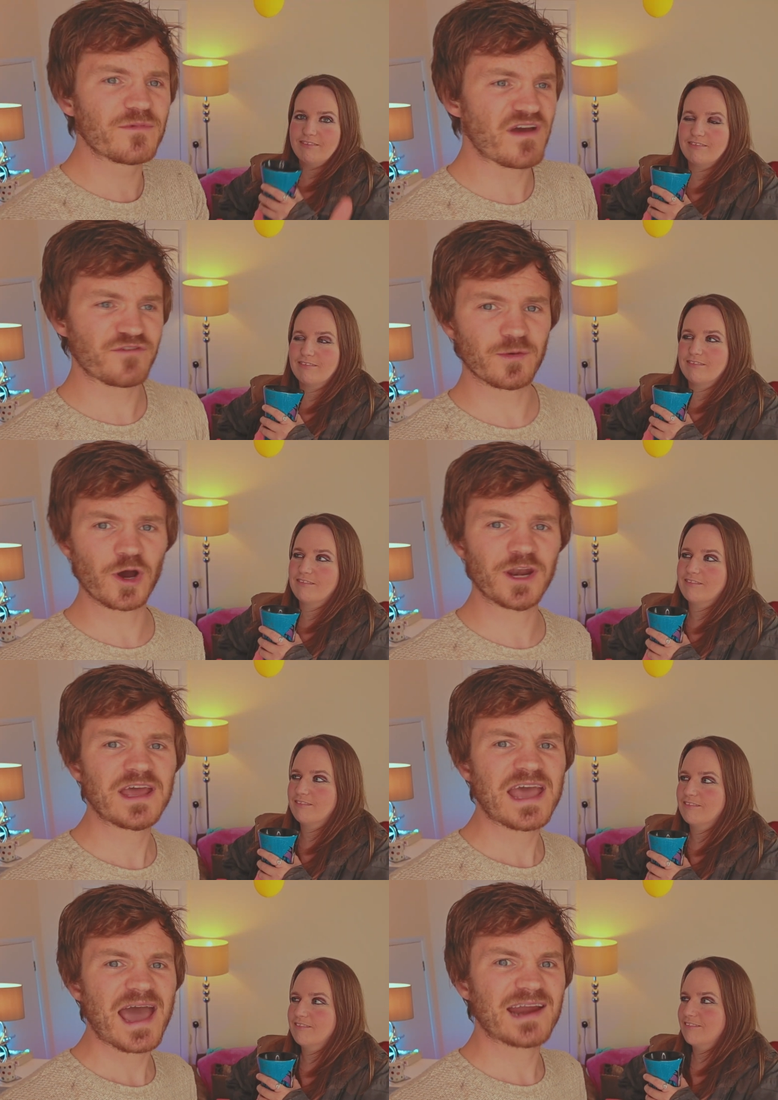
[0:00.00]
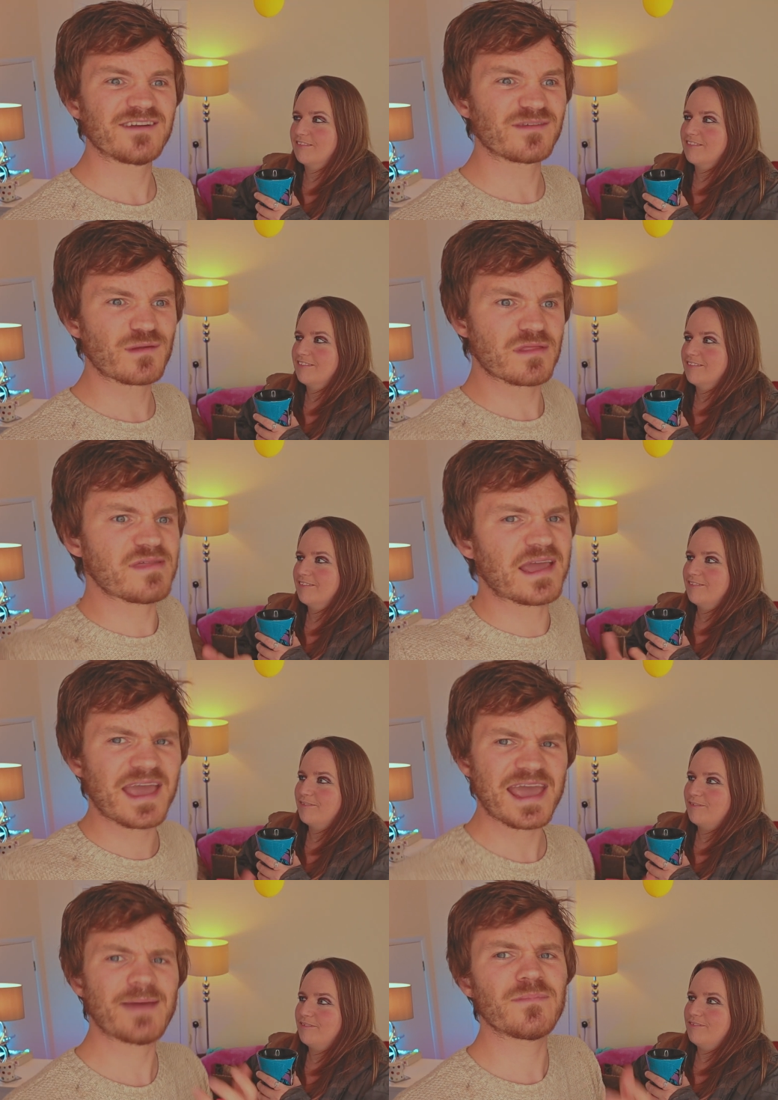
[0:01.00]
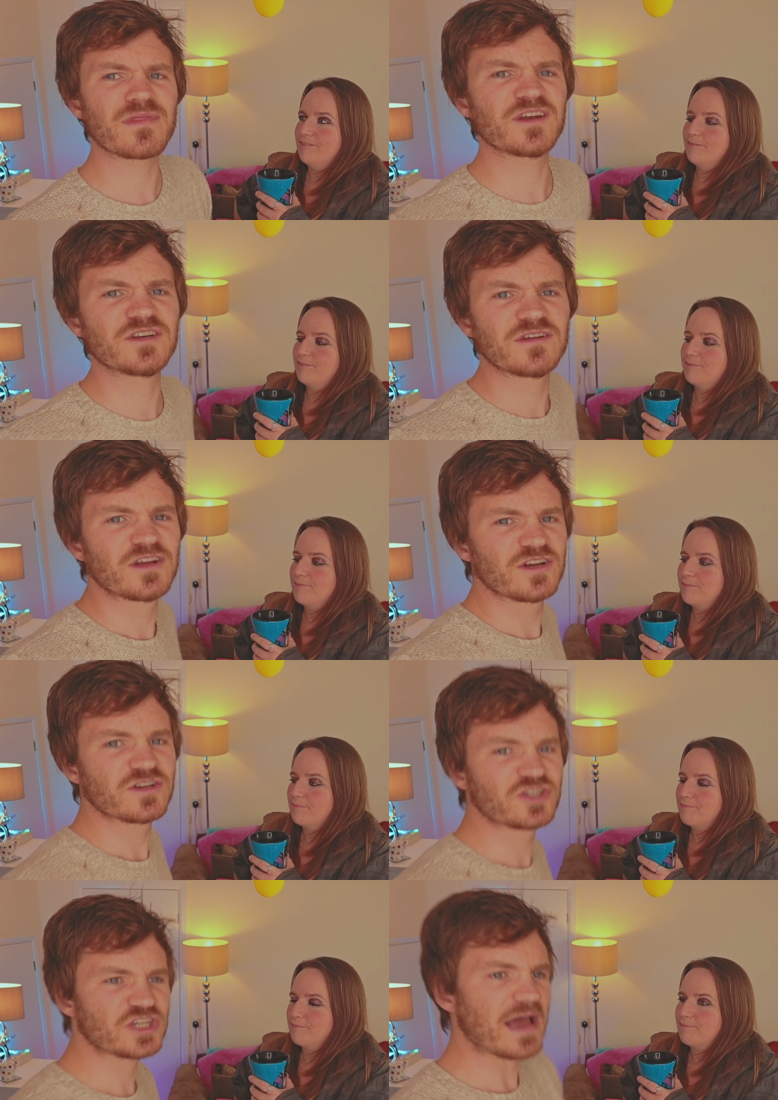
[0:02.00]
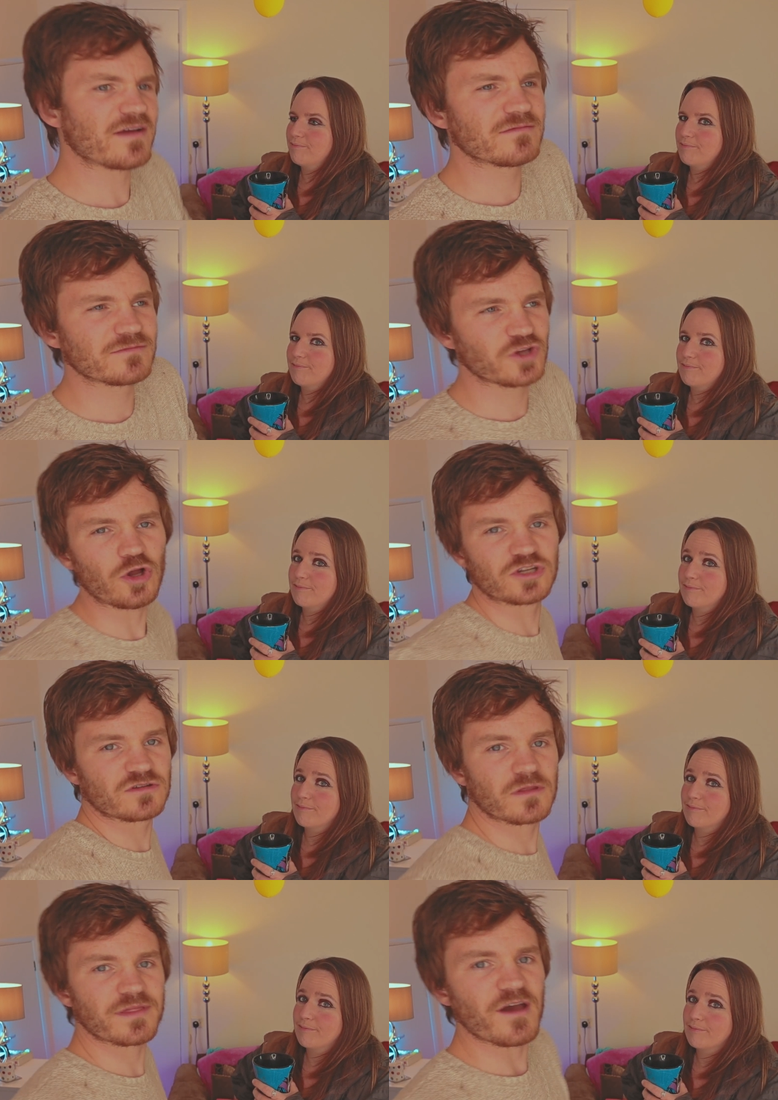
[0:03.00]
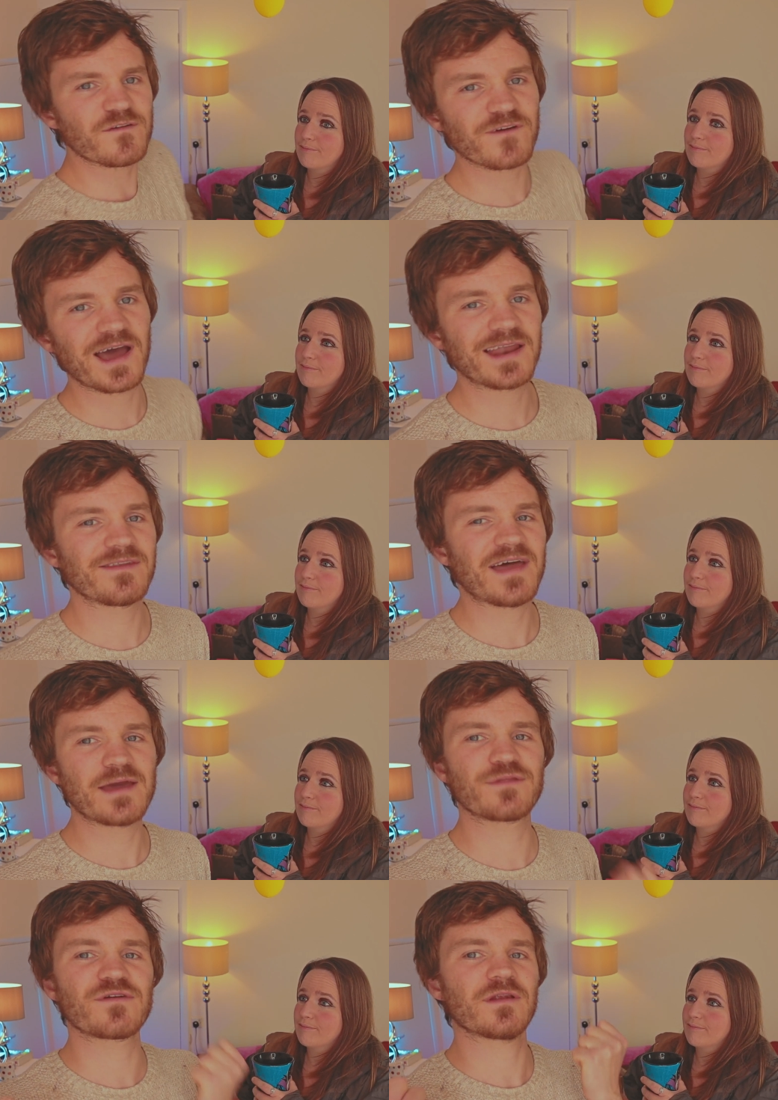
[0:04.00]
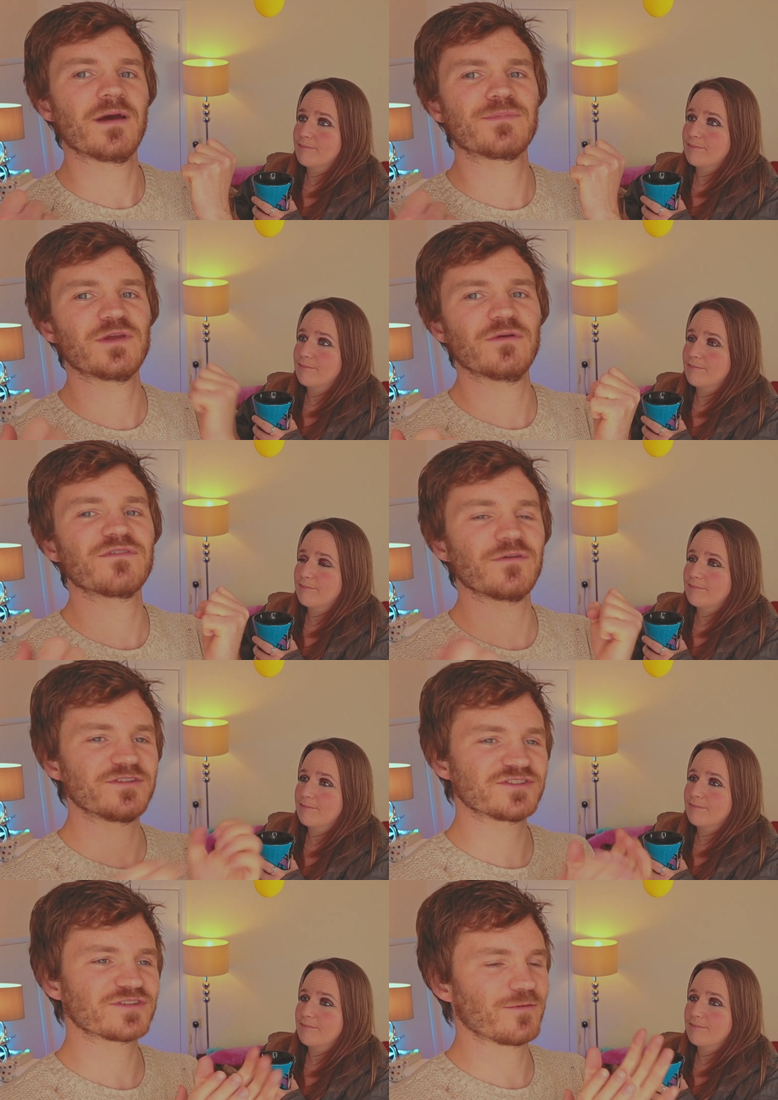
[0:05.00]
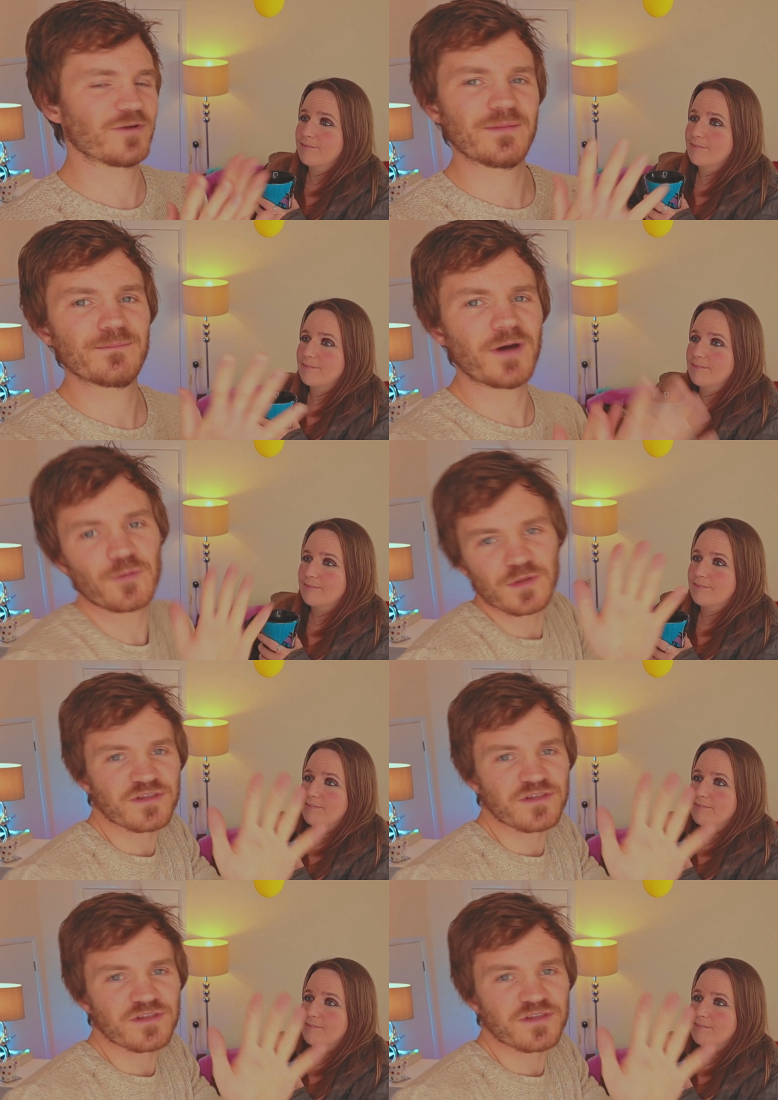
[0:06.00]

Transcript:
Speaker 1: with everyone and sing hymns and chat gone stuff, um, that is just like beautiful, and just like reading bubble